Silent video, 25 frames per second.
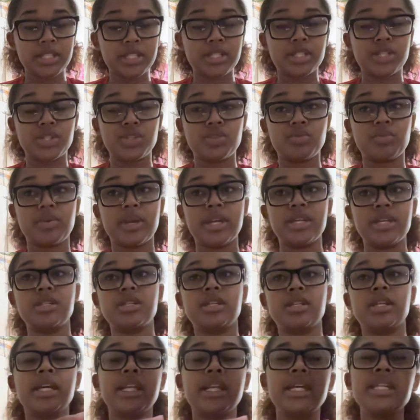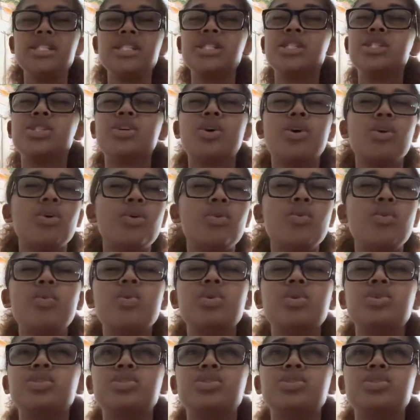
situation. And it's so